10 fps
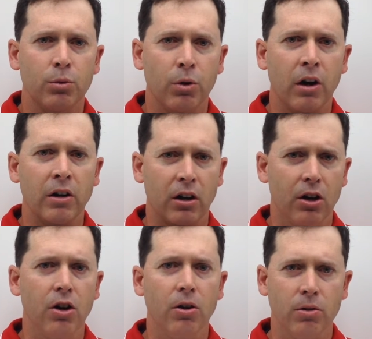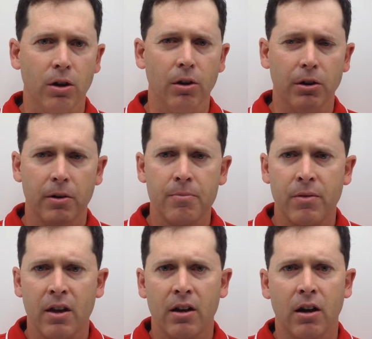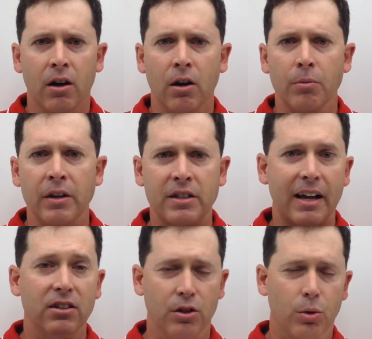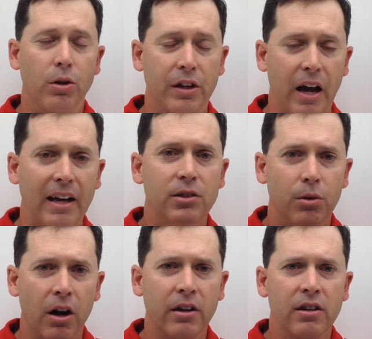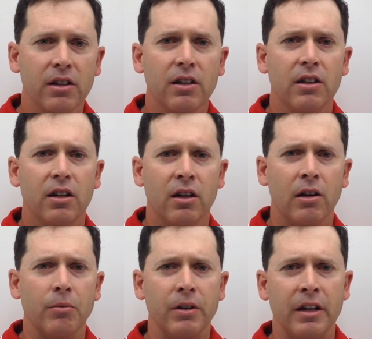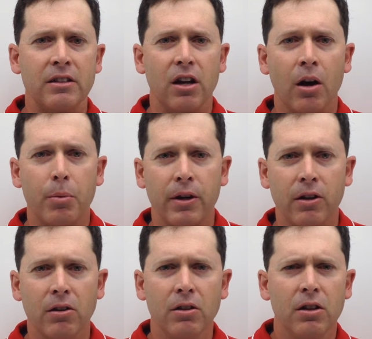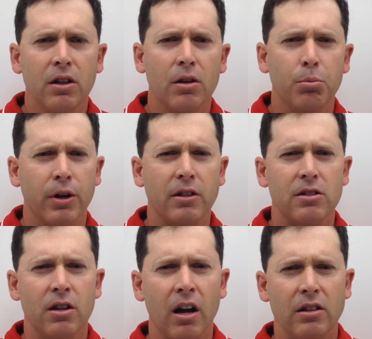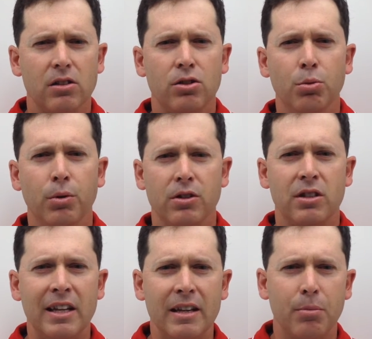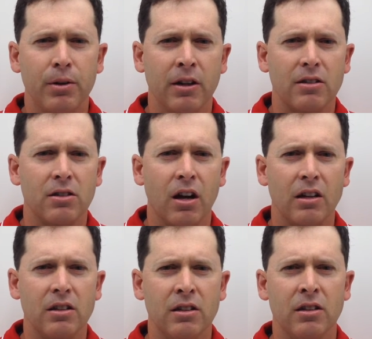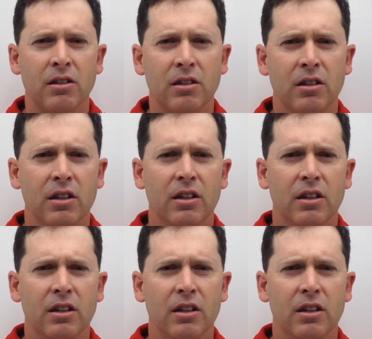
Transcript: run on a dirt road. It's actually a really nice run. It is uphill, but it's not super steep, and it's not and